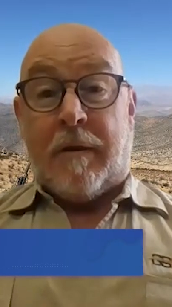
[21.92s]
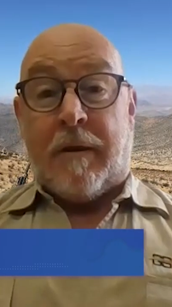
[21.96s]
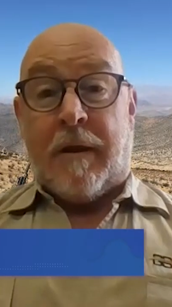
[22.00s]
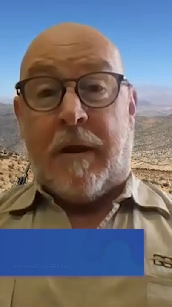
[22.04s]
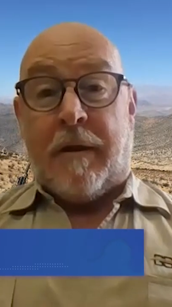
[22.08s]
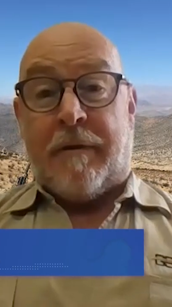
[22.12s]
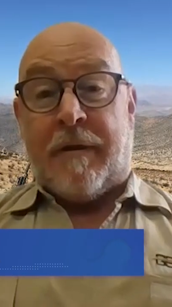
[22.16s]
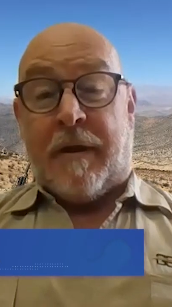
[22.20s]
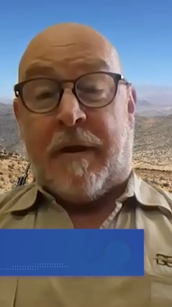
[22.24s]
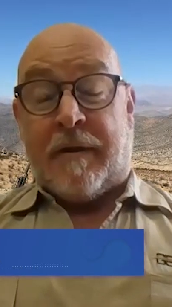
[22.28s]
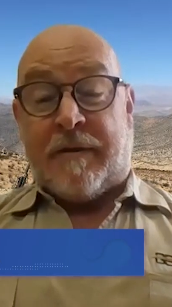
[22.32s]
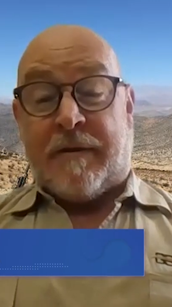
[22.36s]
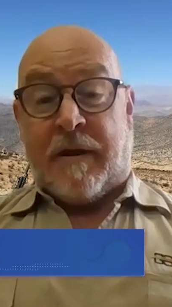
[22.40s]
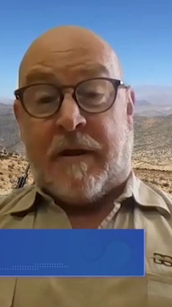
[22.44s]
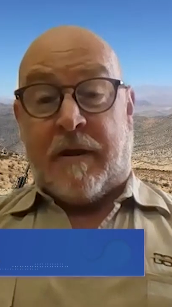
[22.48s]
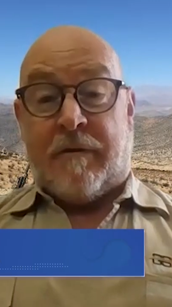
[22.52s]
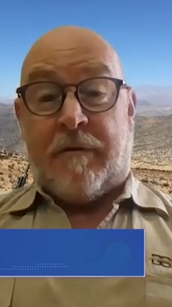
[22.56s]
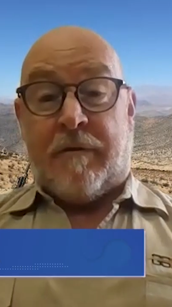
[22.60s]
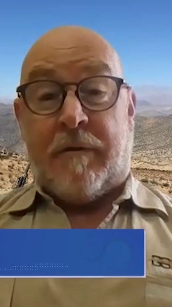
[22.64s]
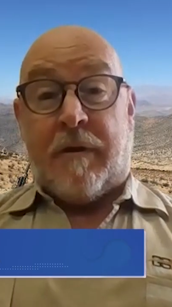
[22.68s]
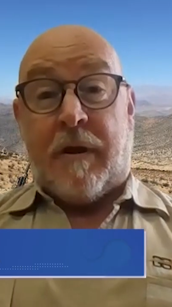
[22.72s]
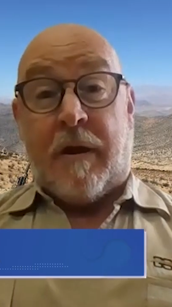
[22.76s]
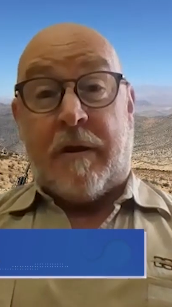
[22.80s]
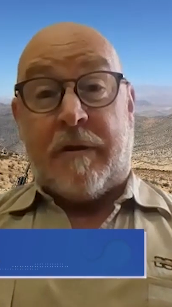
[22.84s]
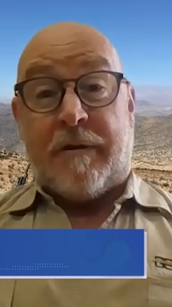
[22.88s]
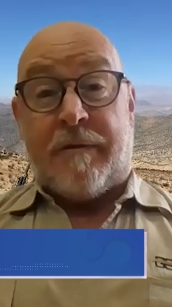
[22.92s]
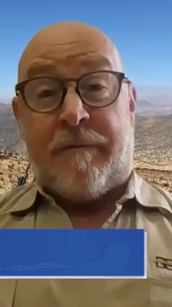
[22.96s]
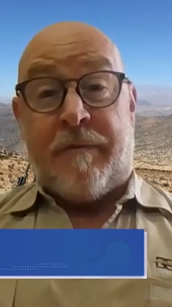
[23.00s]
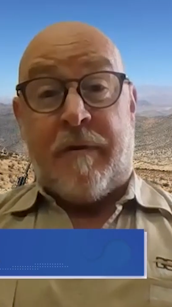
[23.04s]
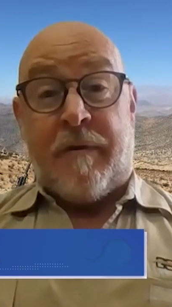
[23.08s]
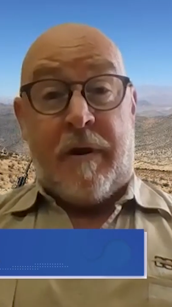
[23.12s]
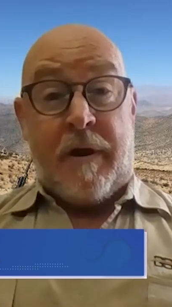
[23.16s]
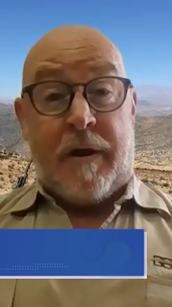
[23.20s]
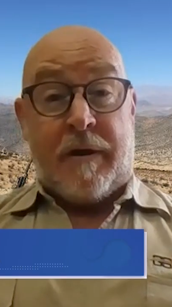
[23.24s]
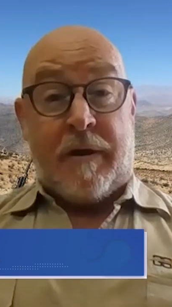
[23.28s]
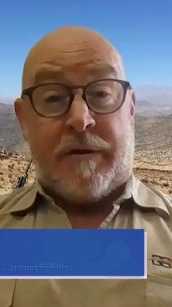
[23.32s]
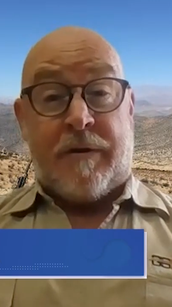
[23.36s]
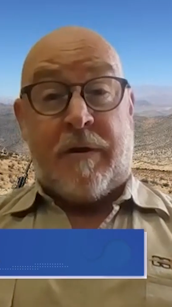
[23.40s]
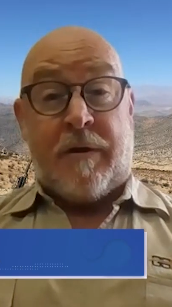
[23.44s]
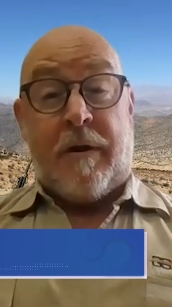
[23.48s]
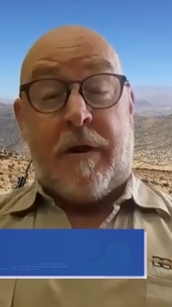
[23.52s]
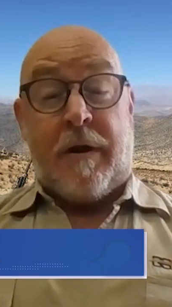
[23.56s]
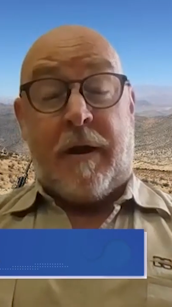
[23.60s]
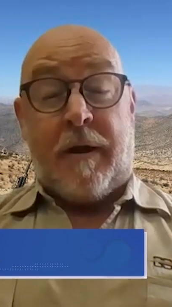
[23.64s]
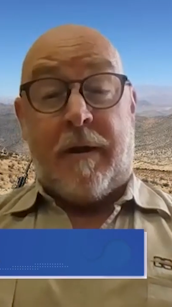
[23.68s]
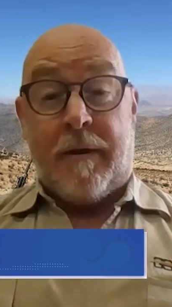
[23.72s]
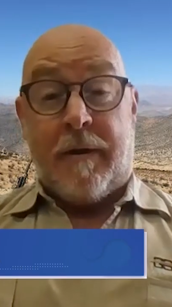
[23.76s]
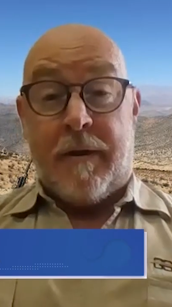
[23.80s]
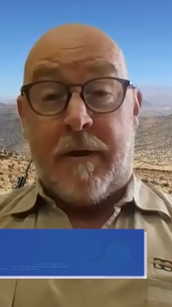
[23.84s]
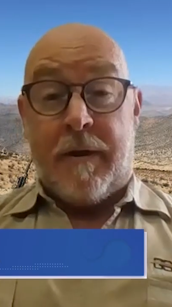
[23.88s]
Yeah, thanks, Andrew. No, it's very
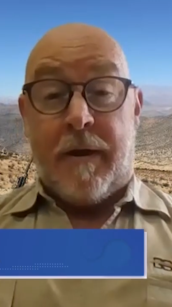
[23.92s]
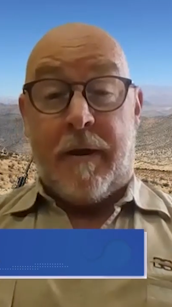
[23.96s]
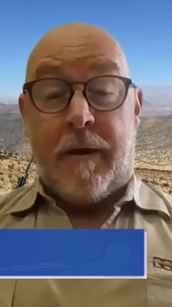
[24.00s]
exciting.